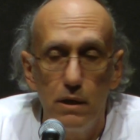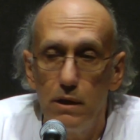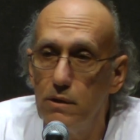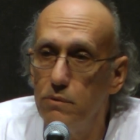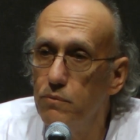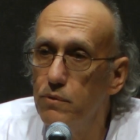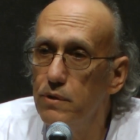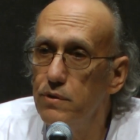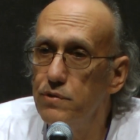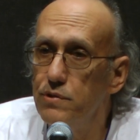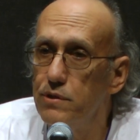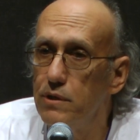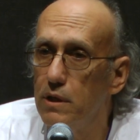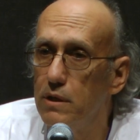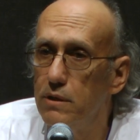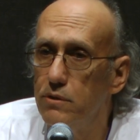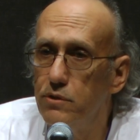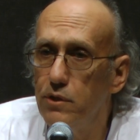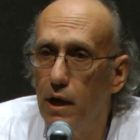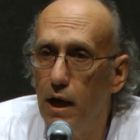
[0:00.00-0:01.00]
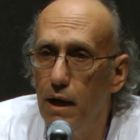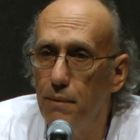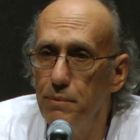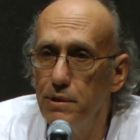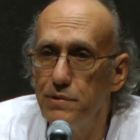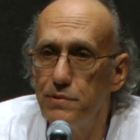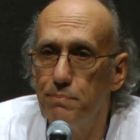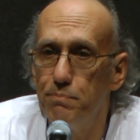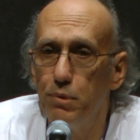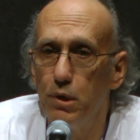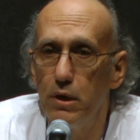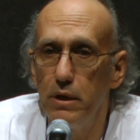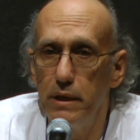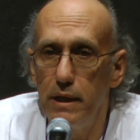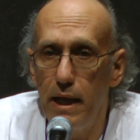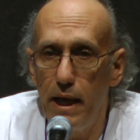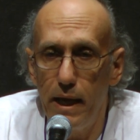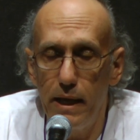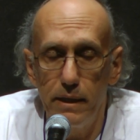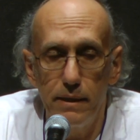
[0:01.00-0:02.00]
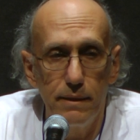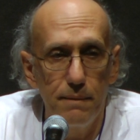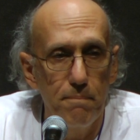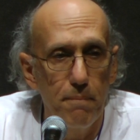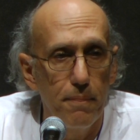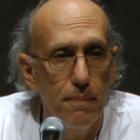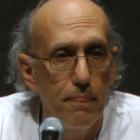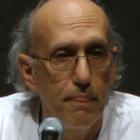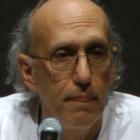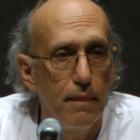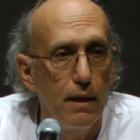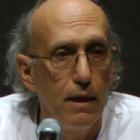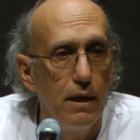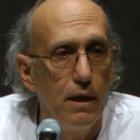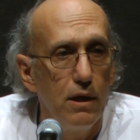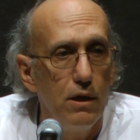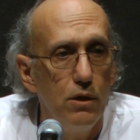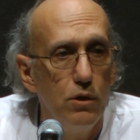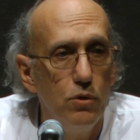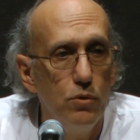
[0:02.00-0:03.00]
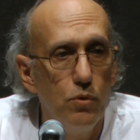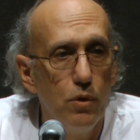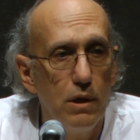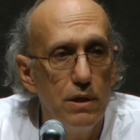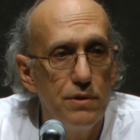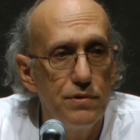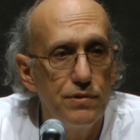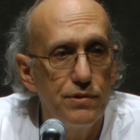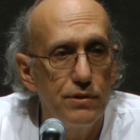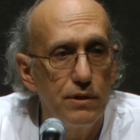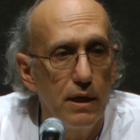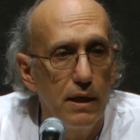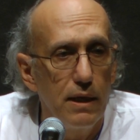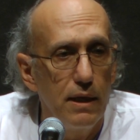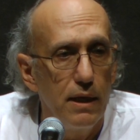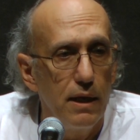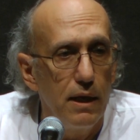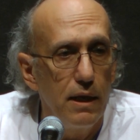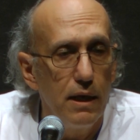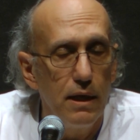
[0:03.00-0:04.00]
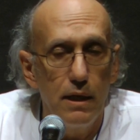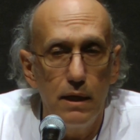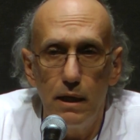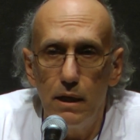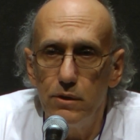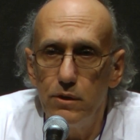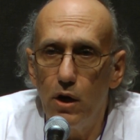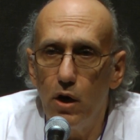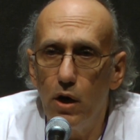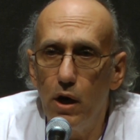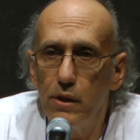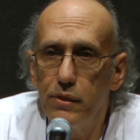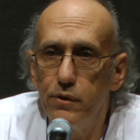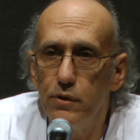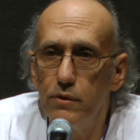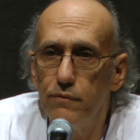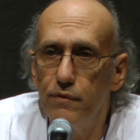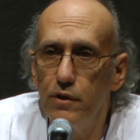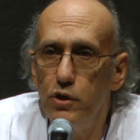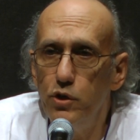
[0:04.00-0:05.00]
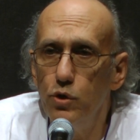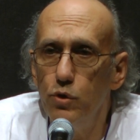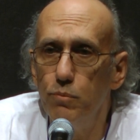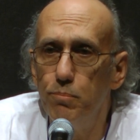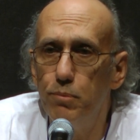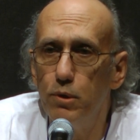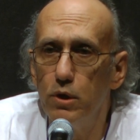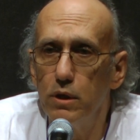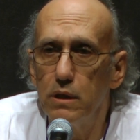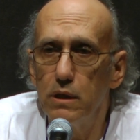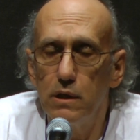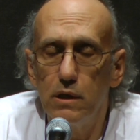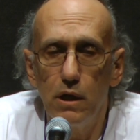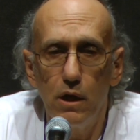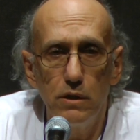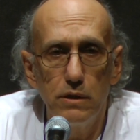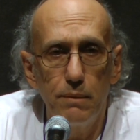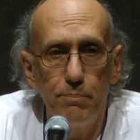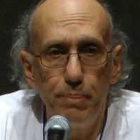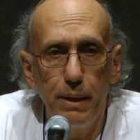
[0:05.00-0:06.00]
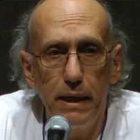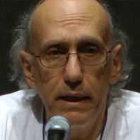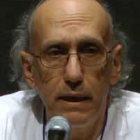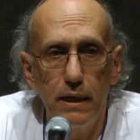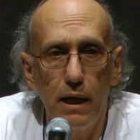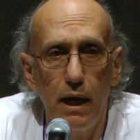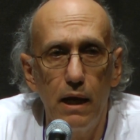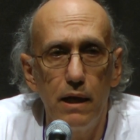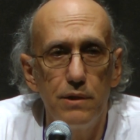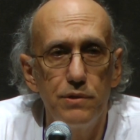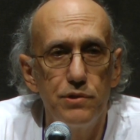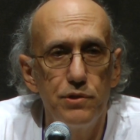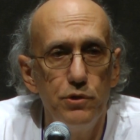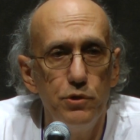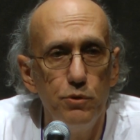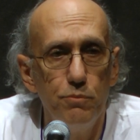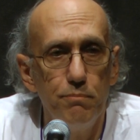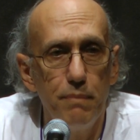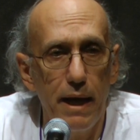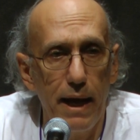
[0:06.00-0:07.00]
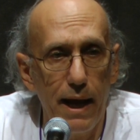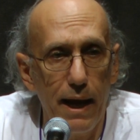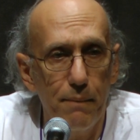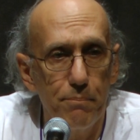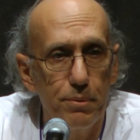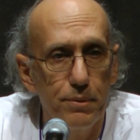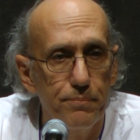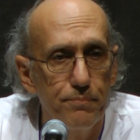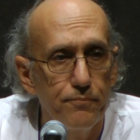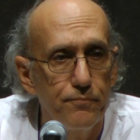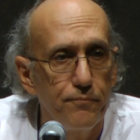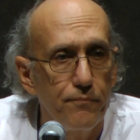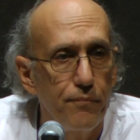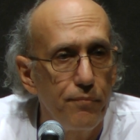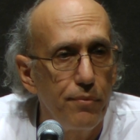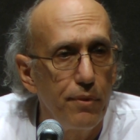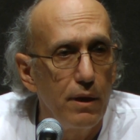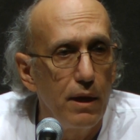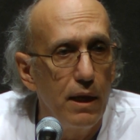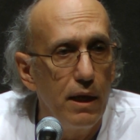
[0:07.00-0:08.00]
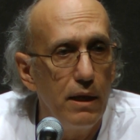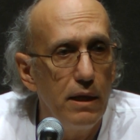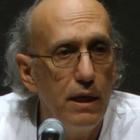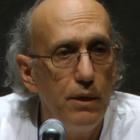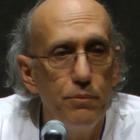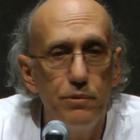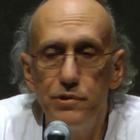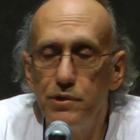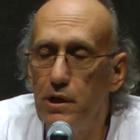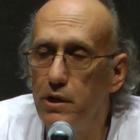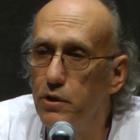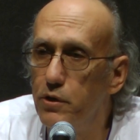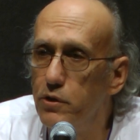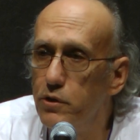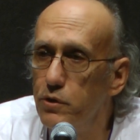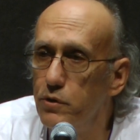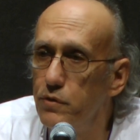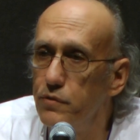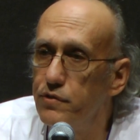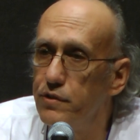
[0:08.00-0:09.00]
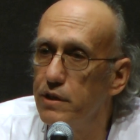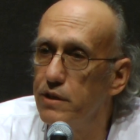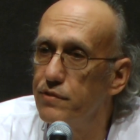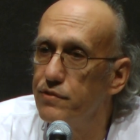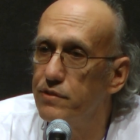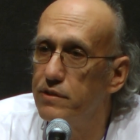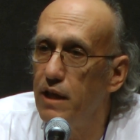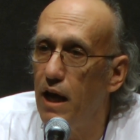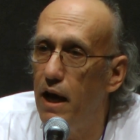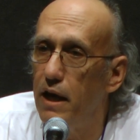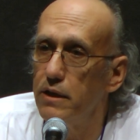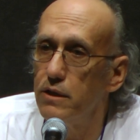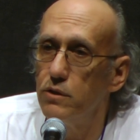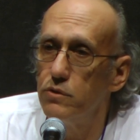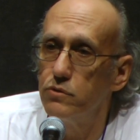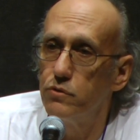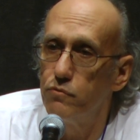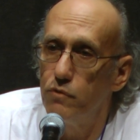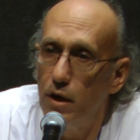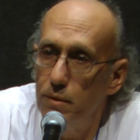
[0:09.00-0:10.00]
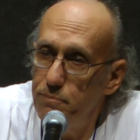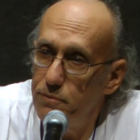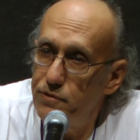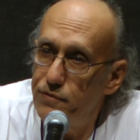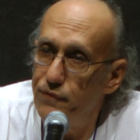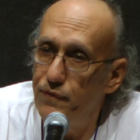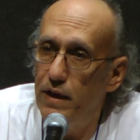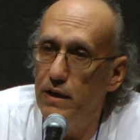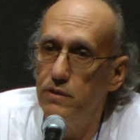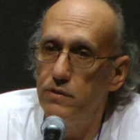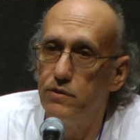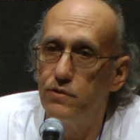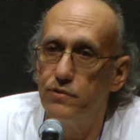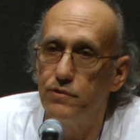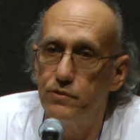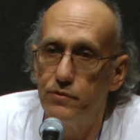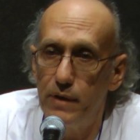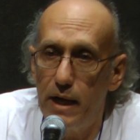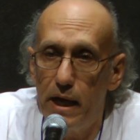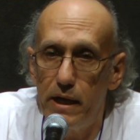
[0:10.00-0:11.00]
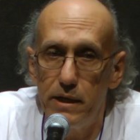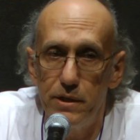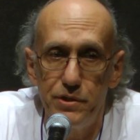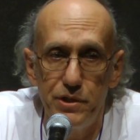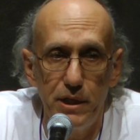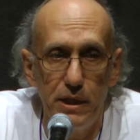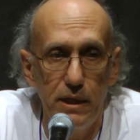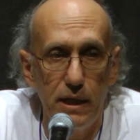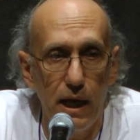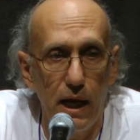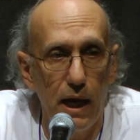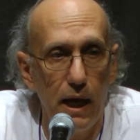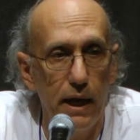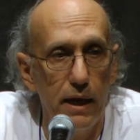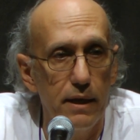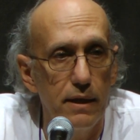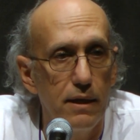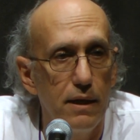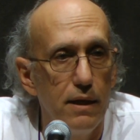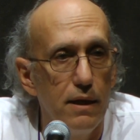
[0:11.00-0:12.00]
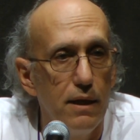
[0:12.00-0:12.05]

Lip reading: was Thomas Barnett, who was the author of a new book called The Pentagon's New Map. And he was introduced as Donald Rumsfeld's strategy guy.